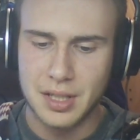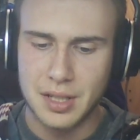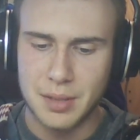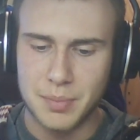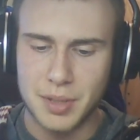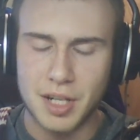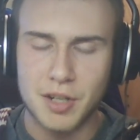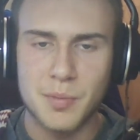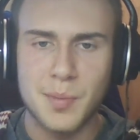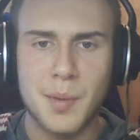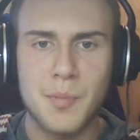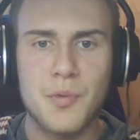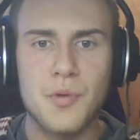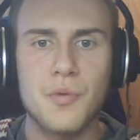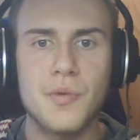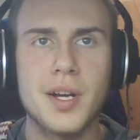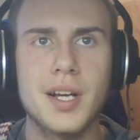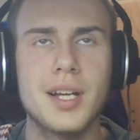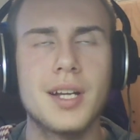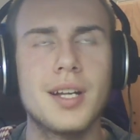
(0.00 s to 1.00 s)
But I remember
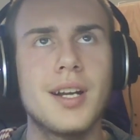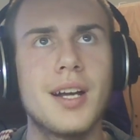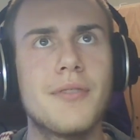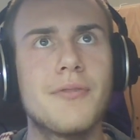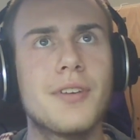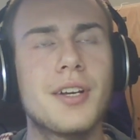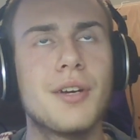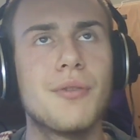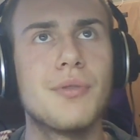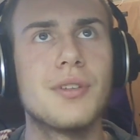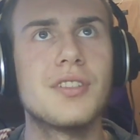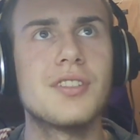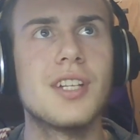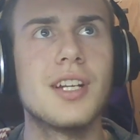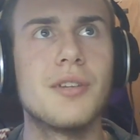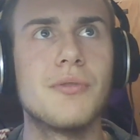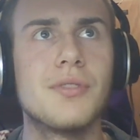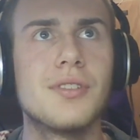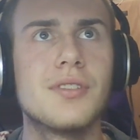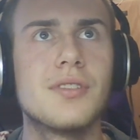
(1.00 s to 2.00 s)
when, I forget what set
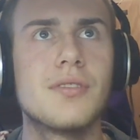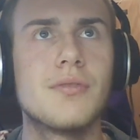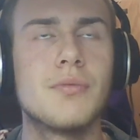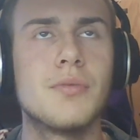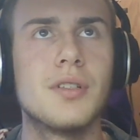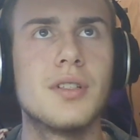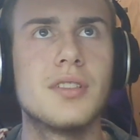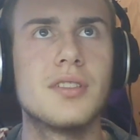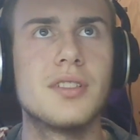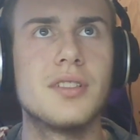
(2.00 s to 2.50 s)
it was